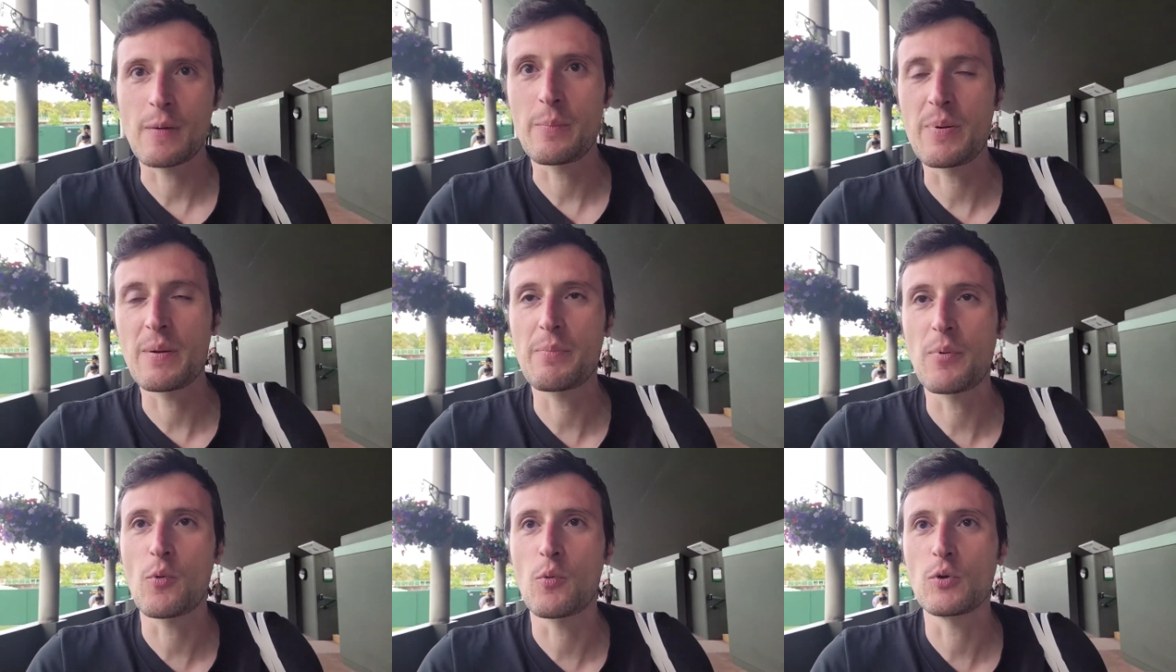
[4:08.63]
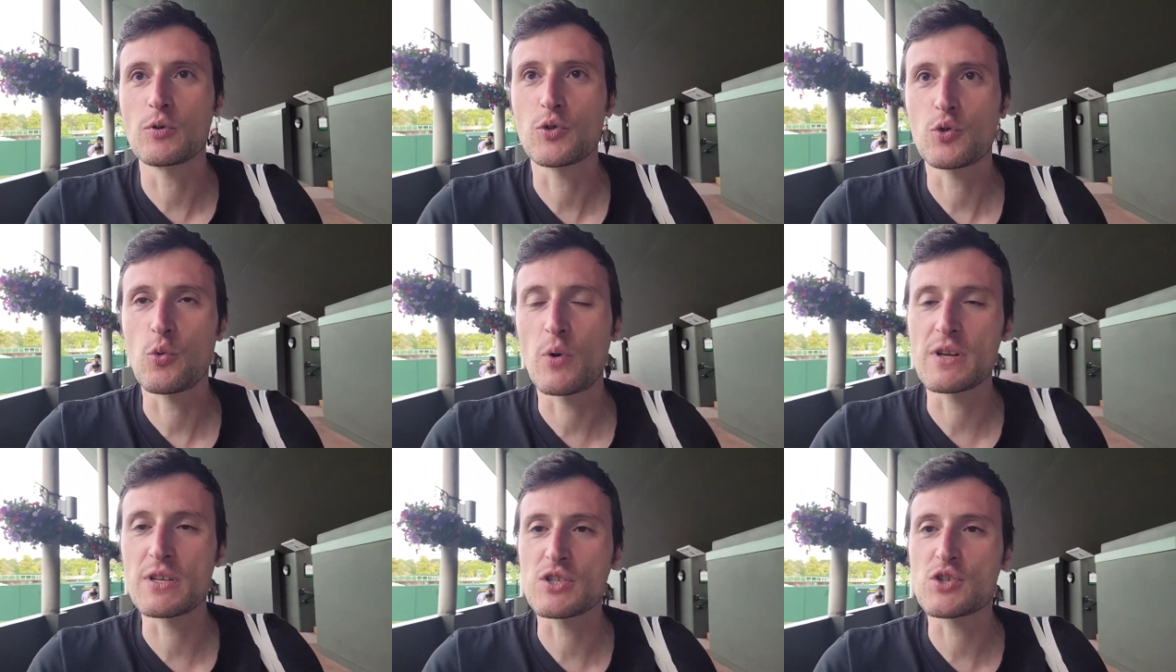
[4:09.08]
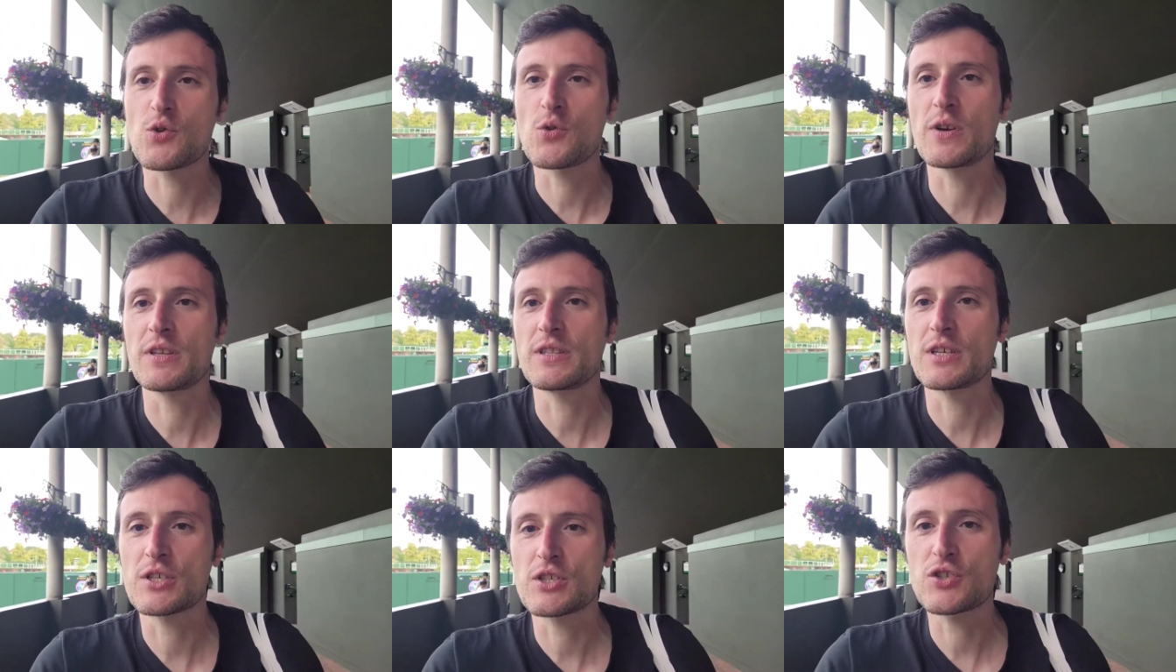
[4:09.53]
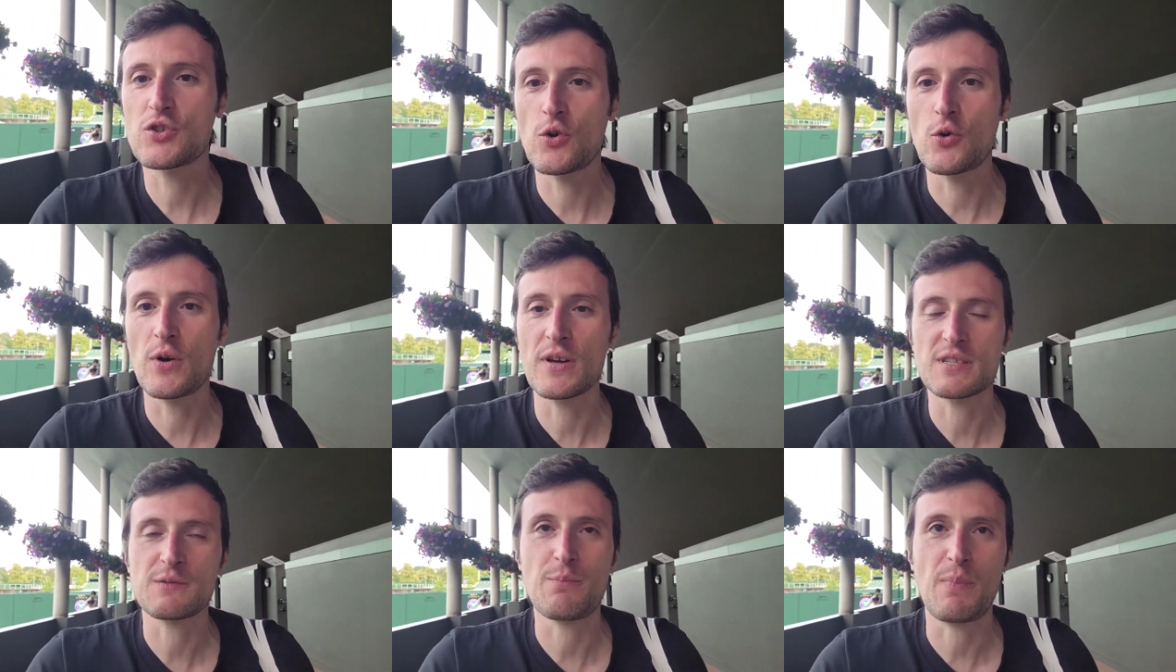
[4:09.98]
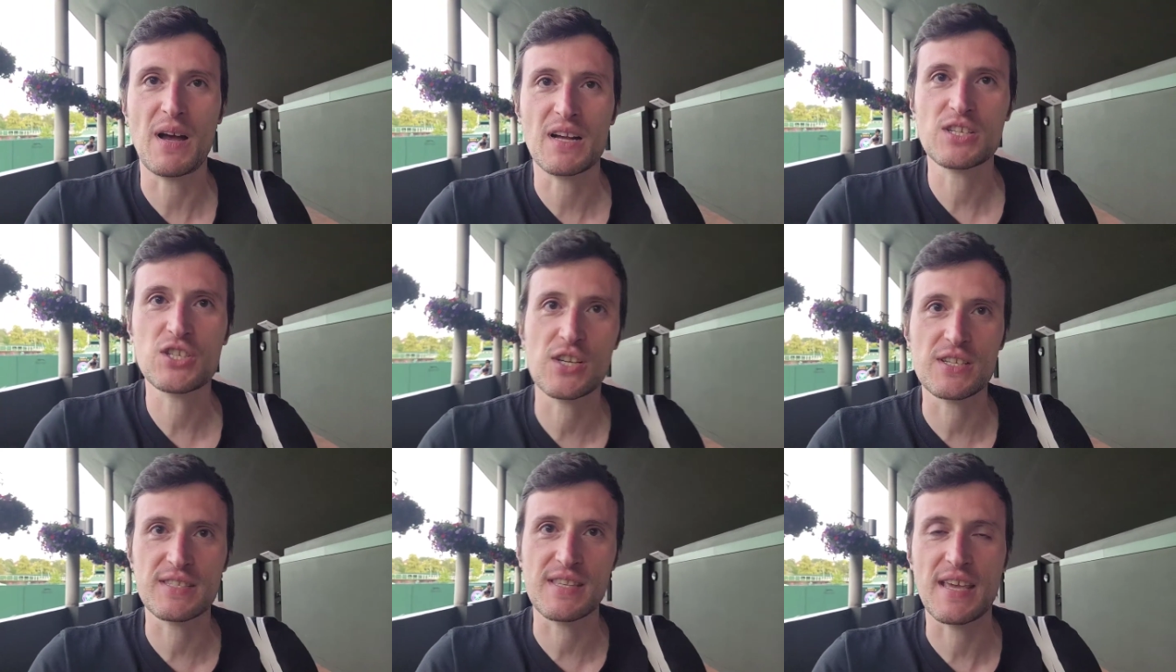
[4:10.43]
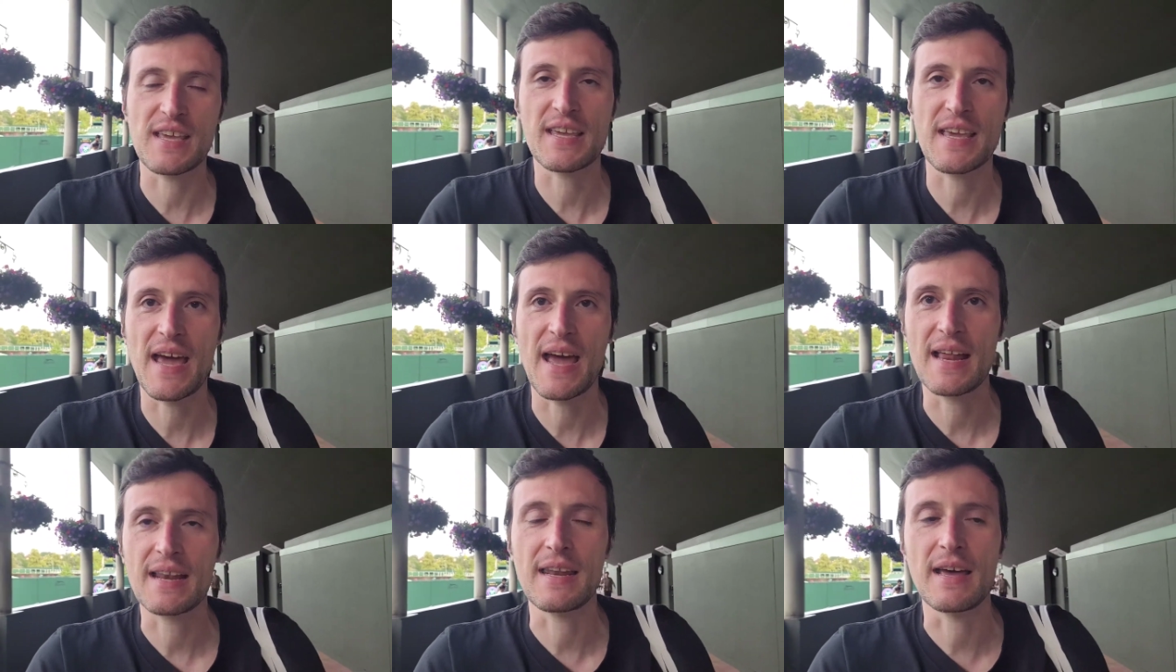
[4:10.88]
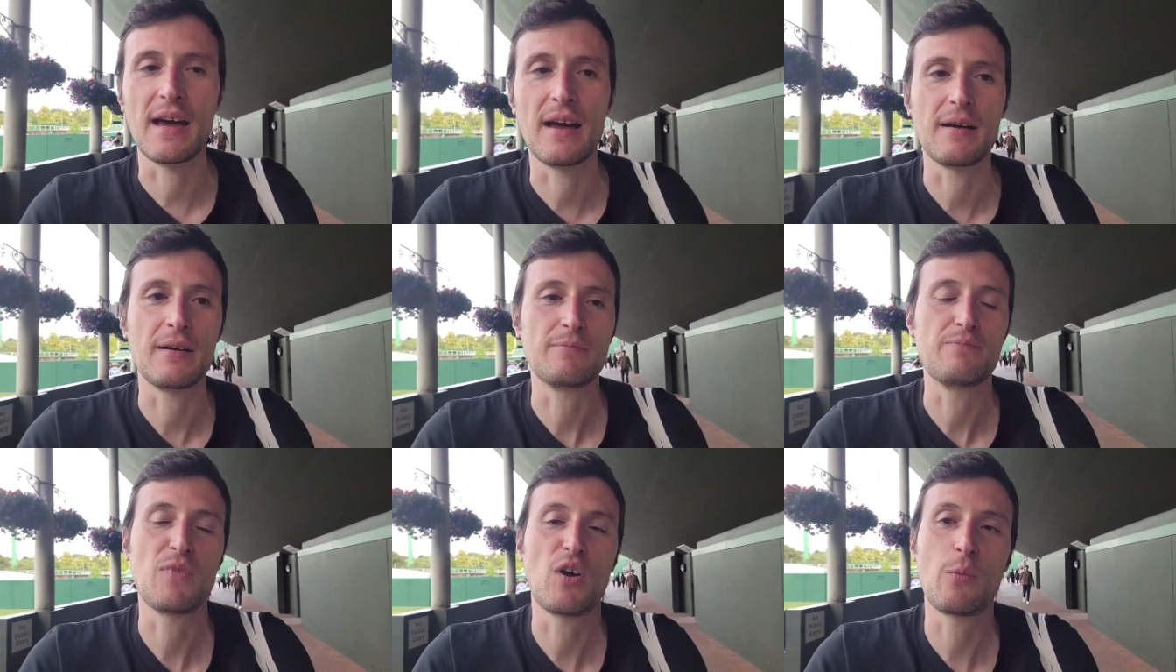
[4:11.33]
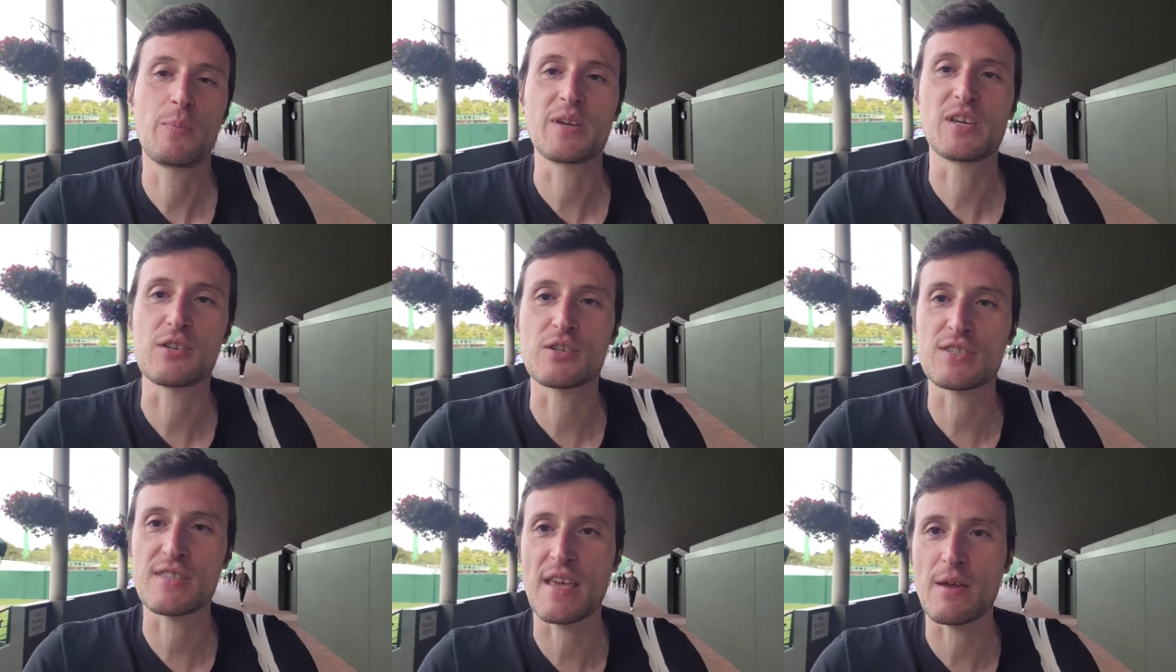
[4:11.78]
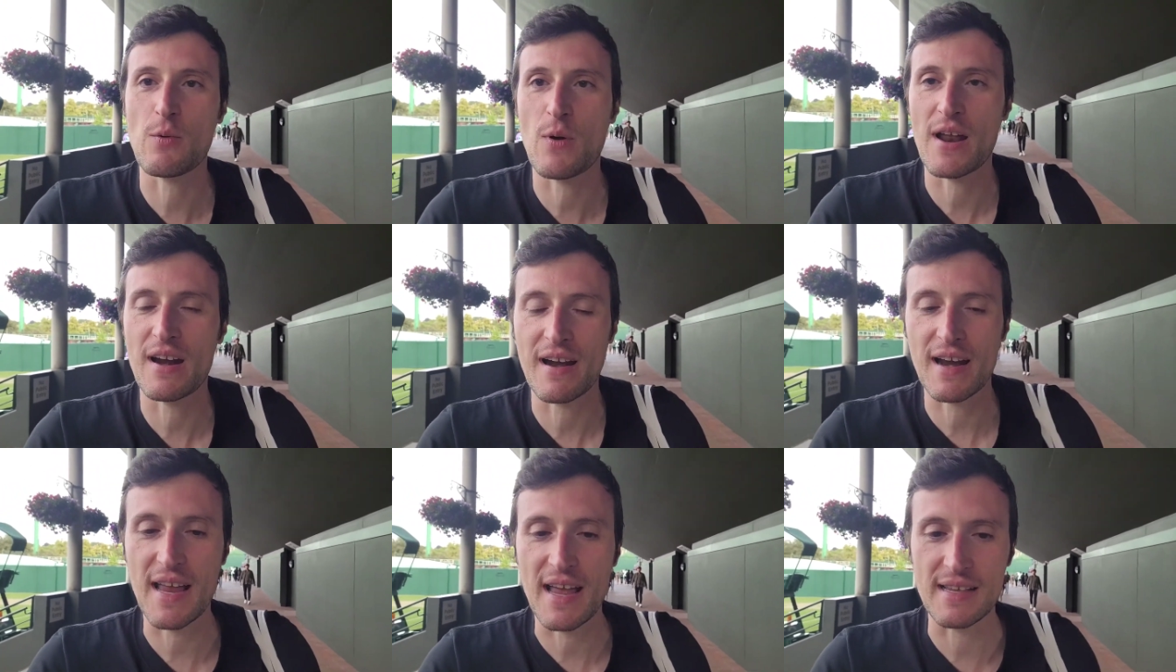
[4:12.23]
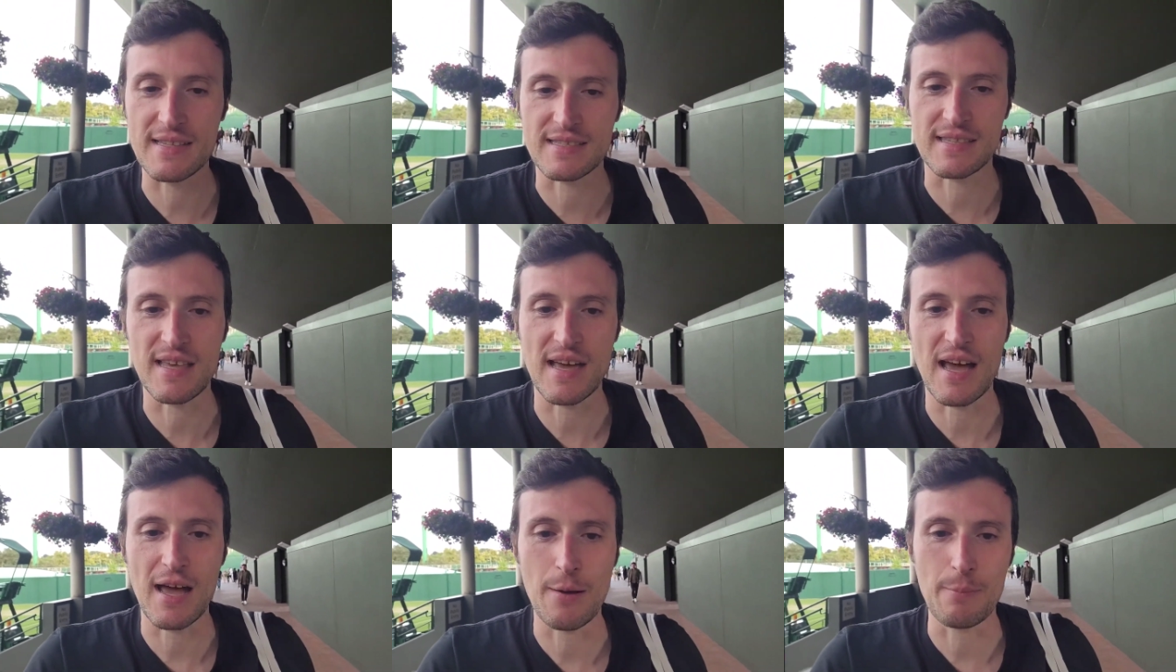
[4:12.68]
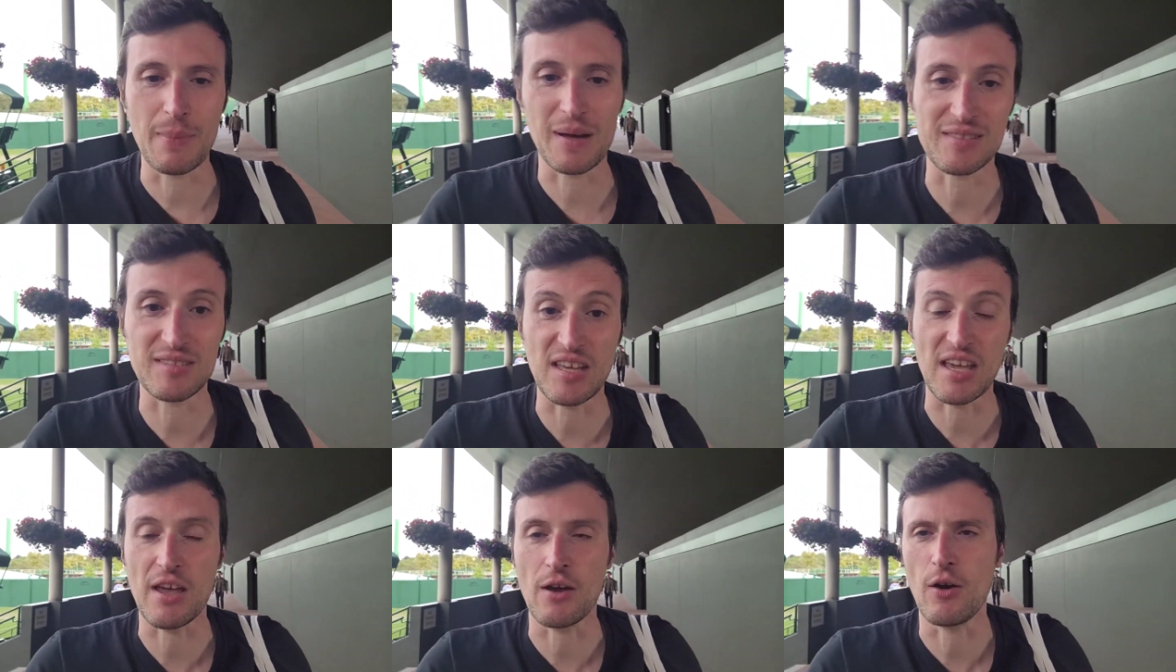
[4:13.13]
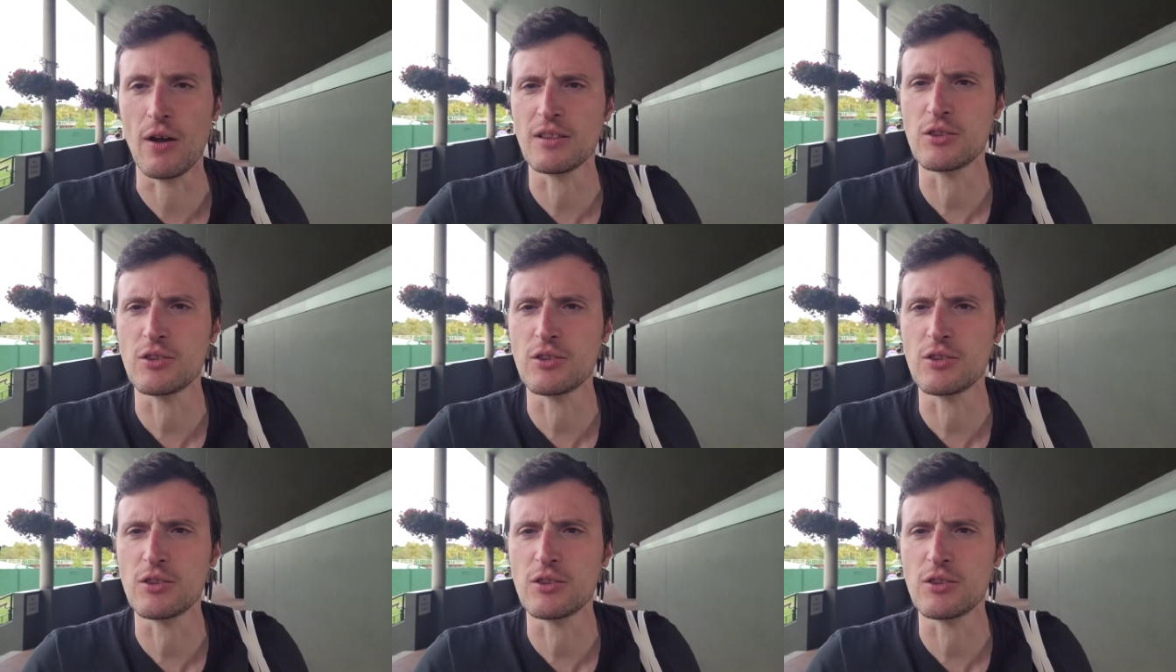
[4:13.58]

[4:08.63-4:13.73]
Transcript: People want to enjoy the show as much as they can, not because they were against Matteo.